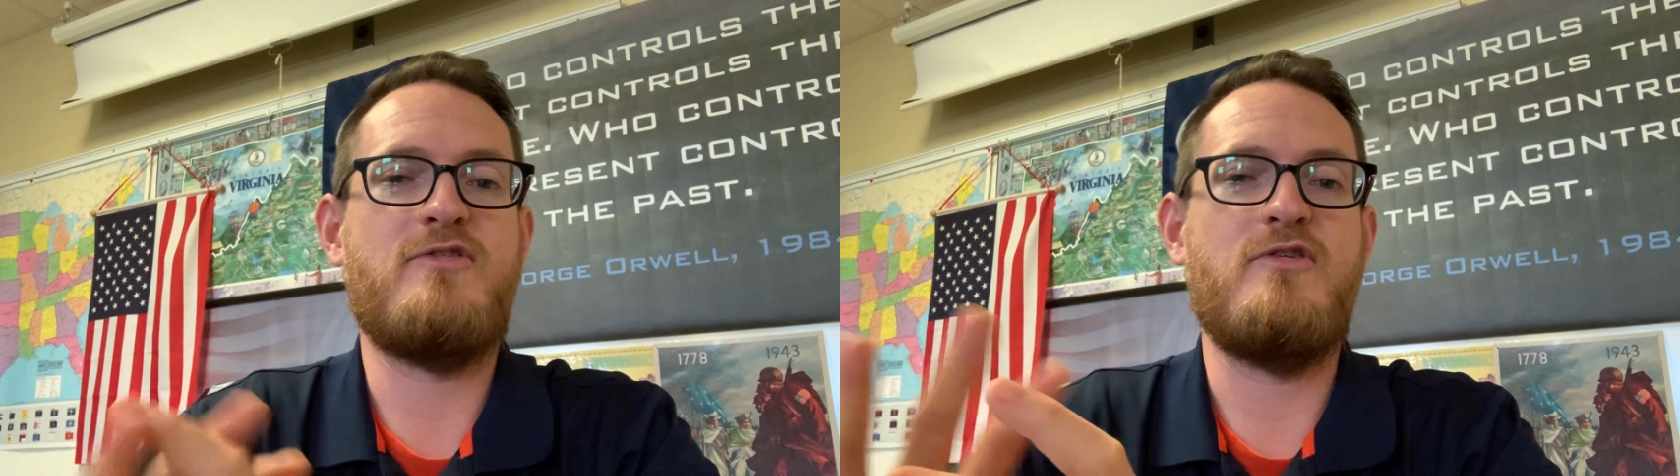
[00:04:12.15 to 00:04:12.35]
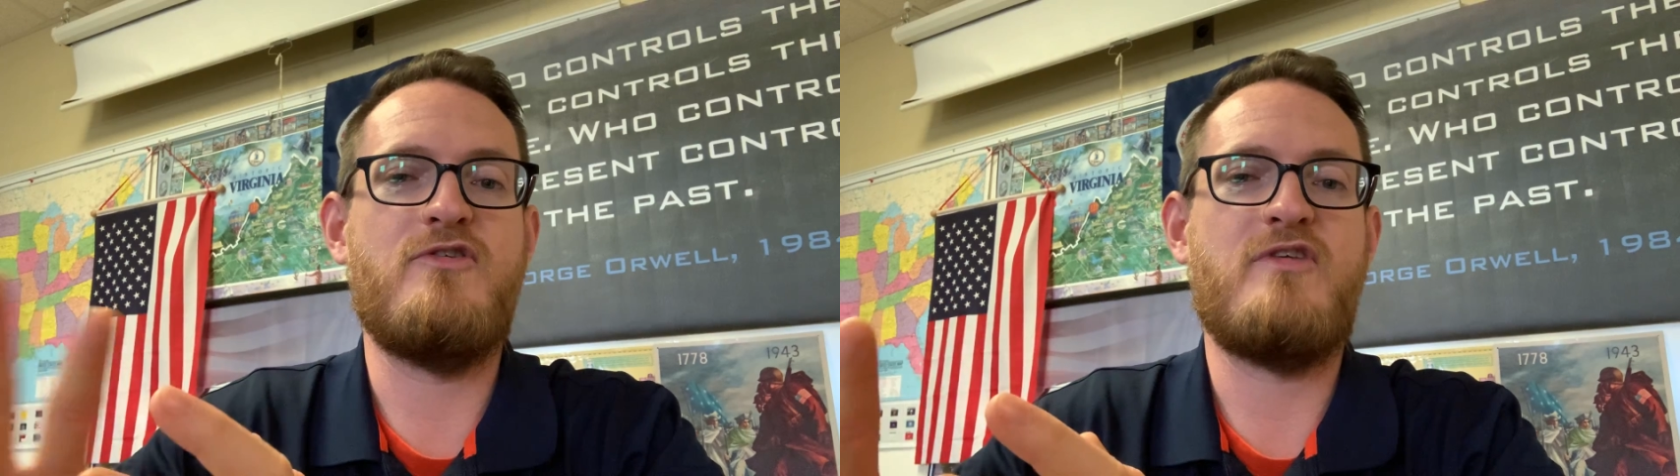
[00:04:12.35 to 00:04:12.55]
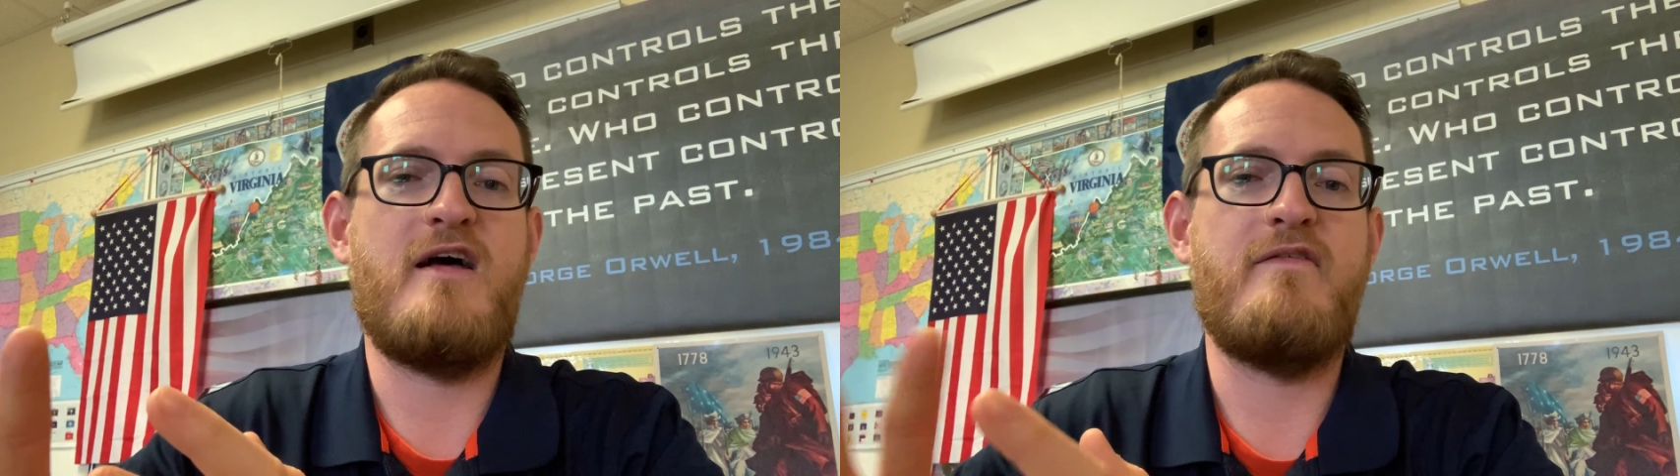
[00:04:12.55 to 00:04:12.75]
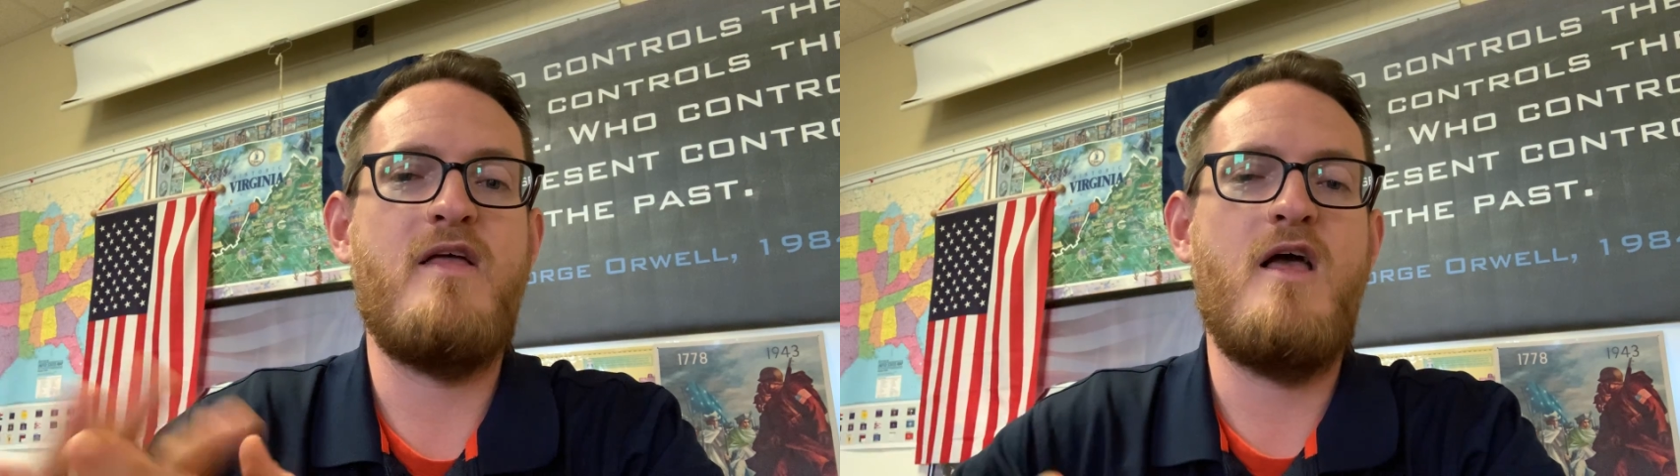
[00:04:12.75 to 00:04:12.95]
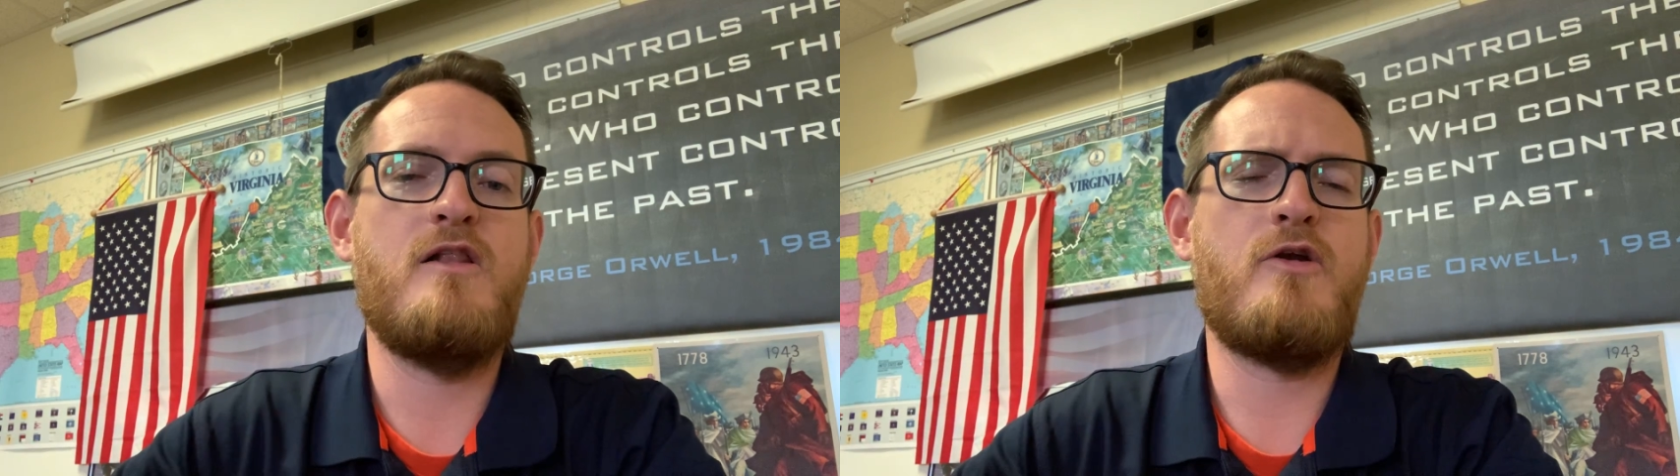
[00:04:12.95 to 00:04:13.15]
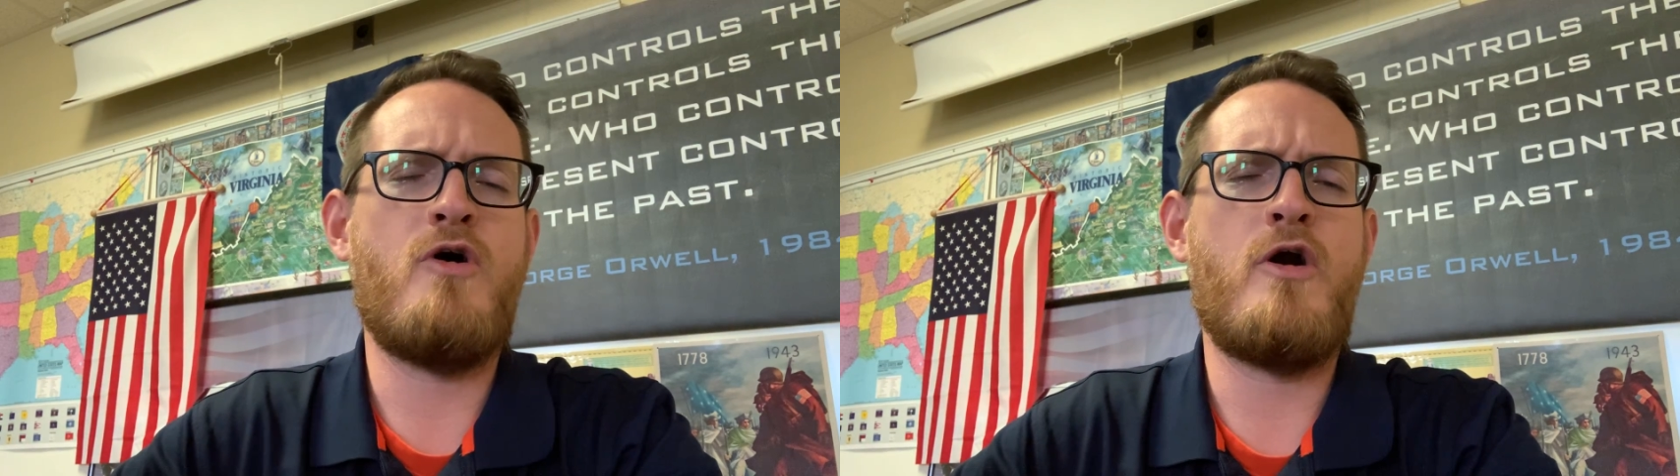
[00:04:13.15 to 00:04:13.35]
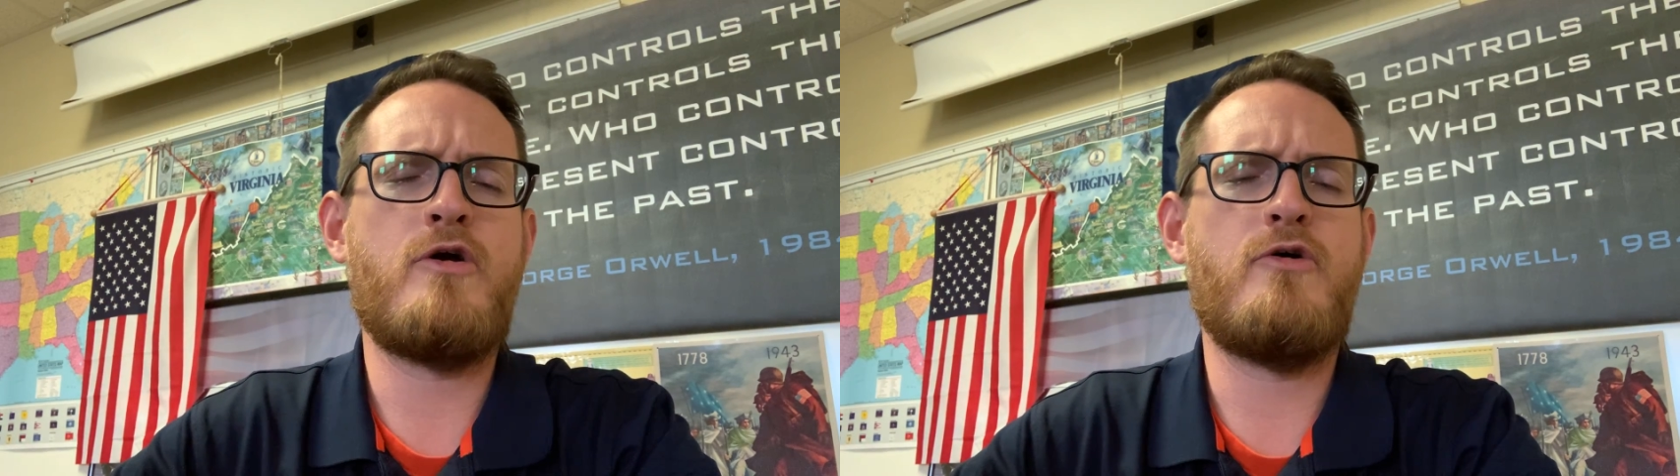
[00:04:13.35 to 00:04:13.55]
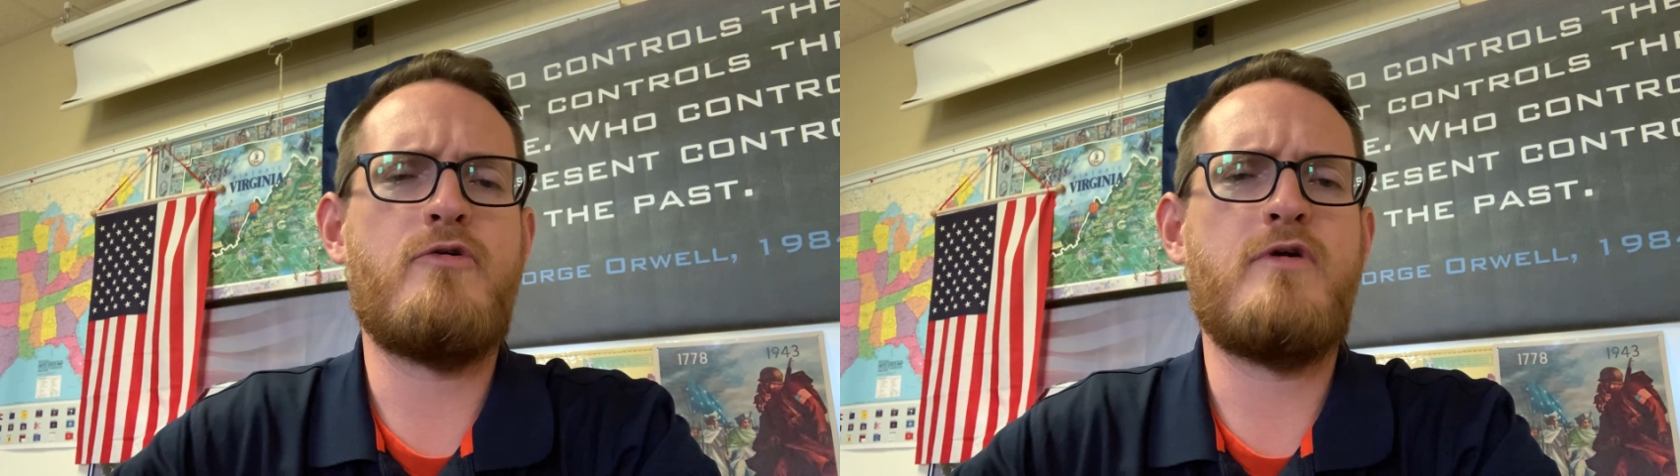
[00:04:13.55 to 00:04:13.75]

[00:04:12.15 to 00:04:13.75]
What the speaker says: so you just have a little article to